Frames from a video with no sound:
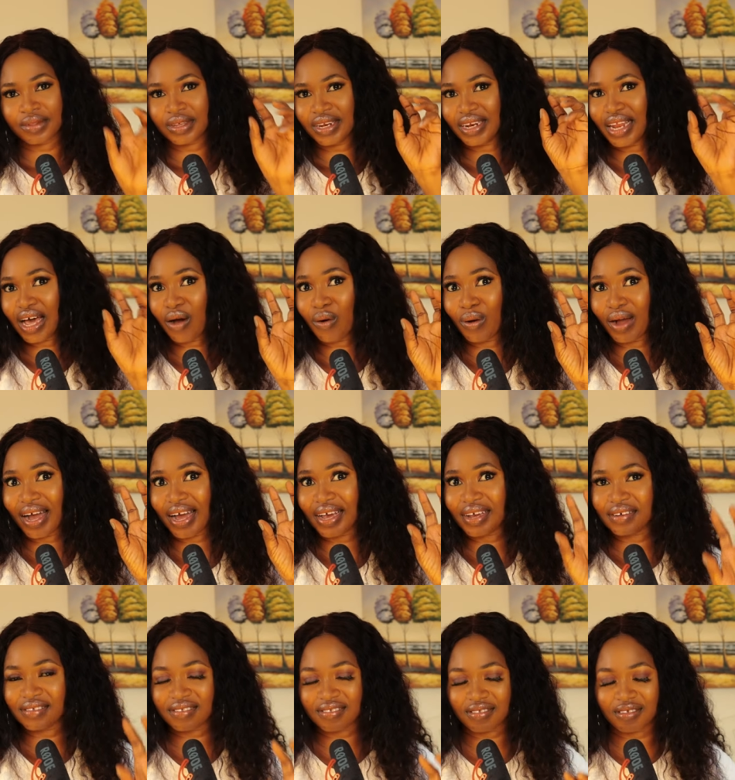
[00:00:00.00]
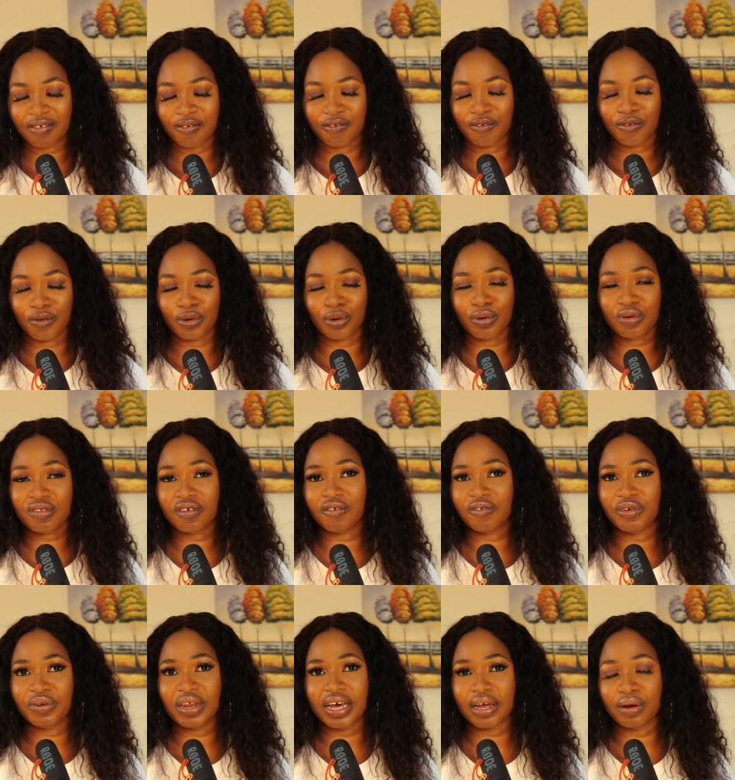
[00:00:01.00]
Now, guys, for those
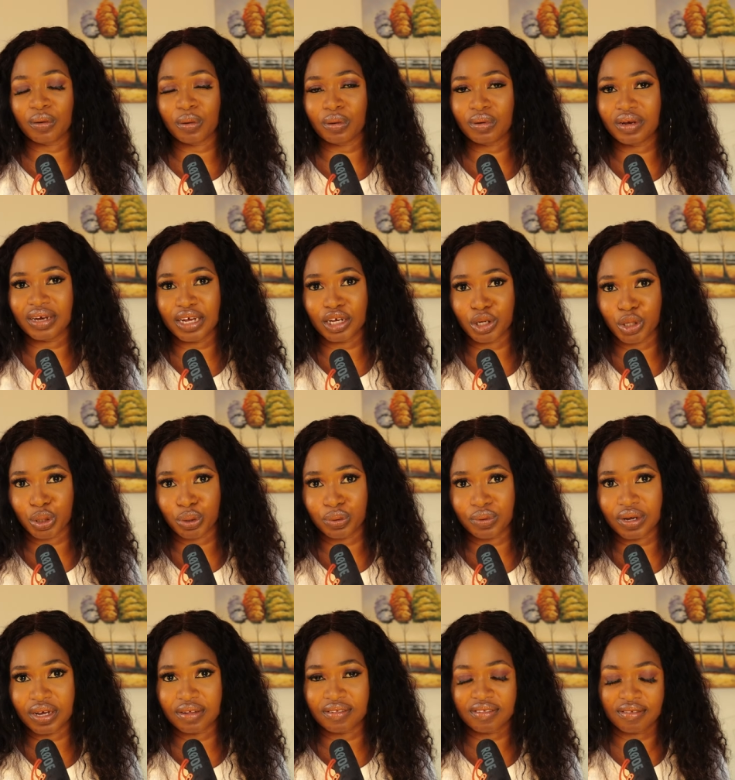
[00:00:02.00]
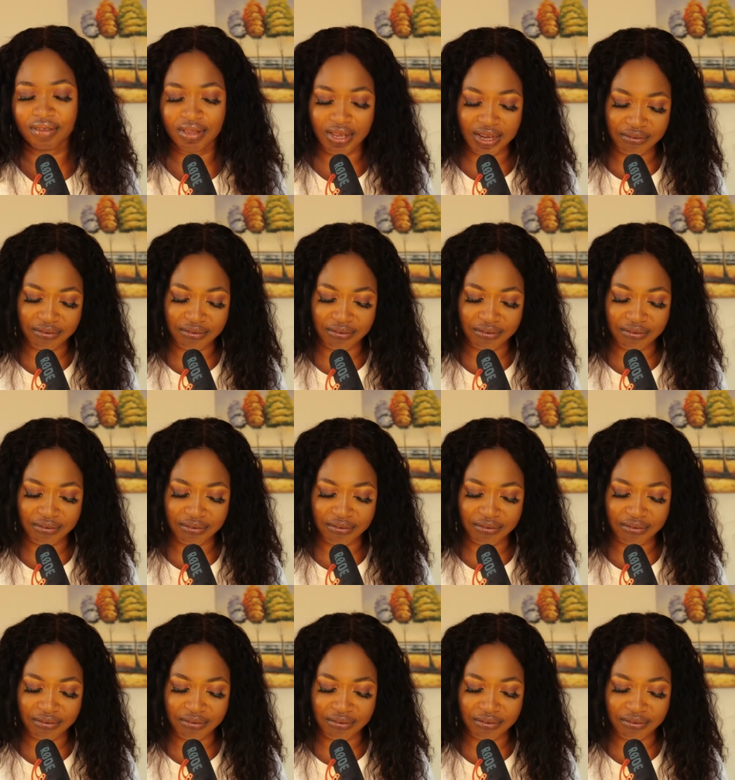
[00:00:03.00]
of you that are not Nigerians,